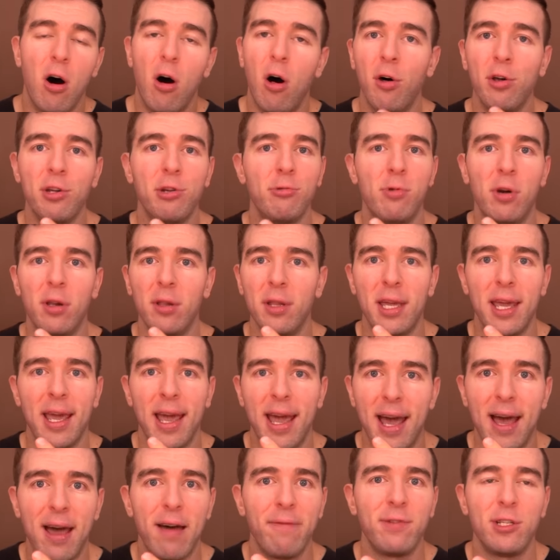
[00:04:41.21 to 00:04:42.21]
all you really
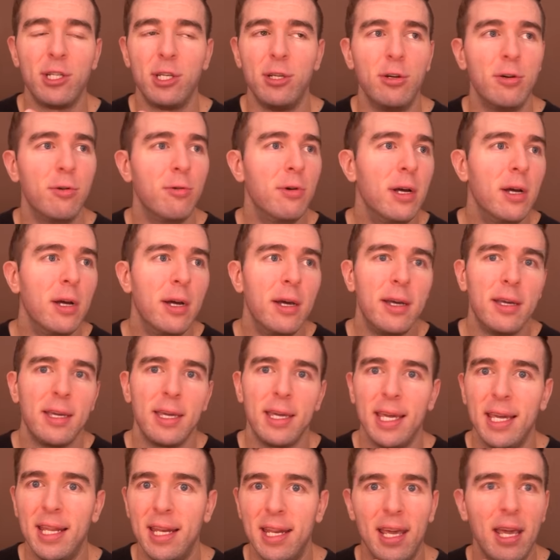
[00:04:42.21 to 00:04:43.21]
have to
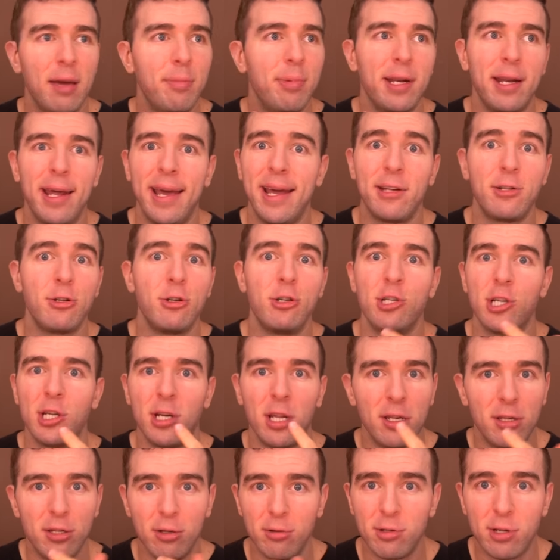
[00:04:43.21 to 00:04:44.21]
inhibit
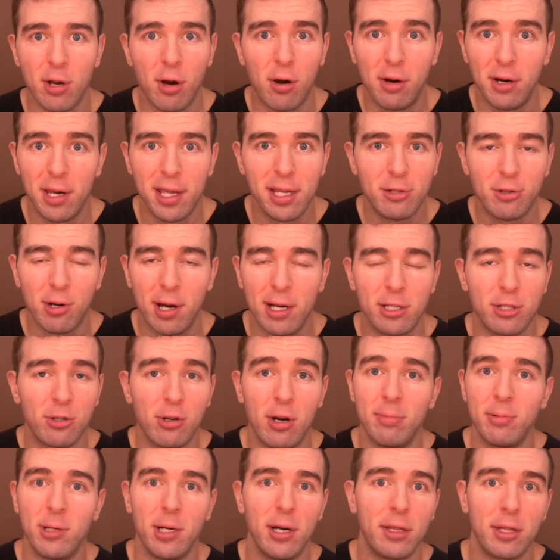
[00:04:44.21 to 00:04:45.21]
estrogen-induced RNA
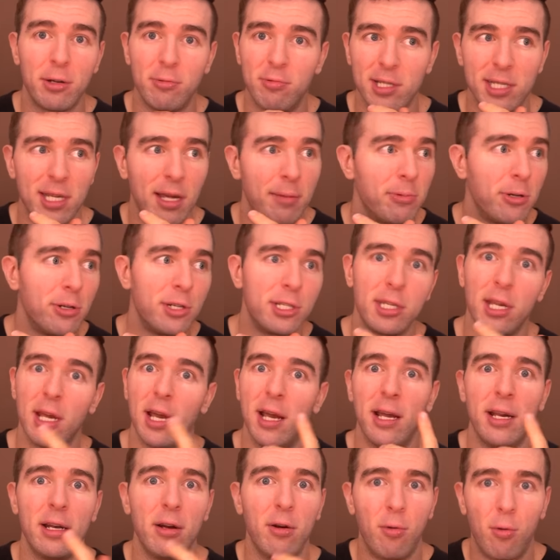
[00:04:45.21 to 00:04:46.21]
transcription at the receptor
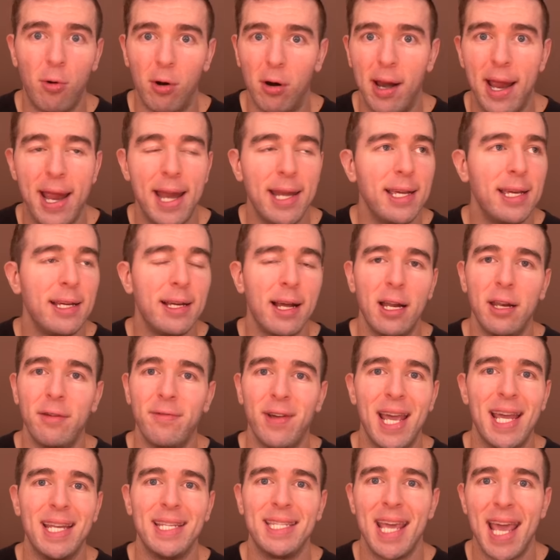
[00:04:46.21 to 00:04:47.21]
site or any kind of
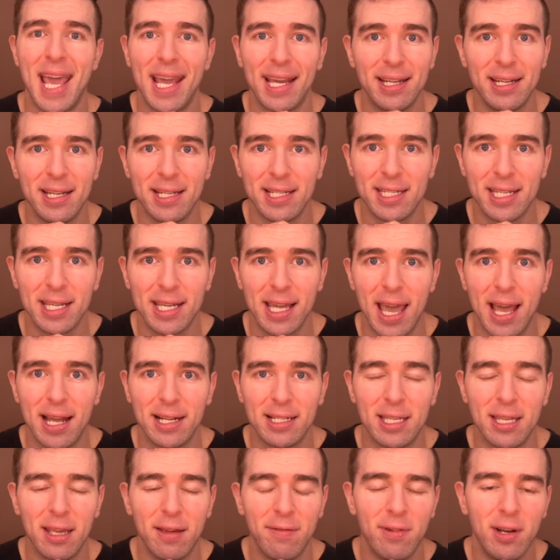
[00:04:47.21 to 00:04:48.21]
antagonistic
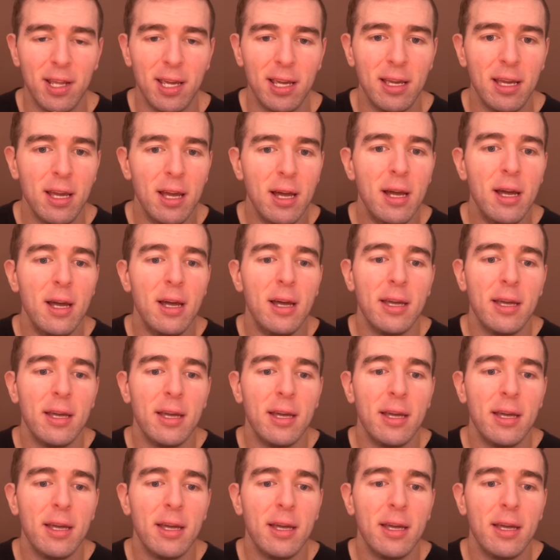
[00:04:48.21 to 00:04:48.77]
activity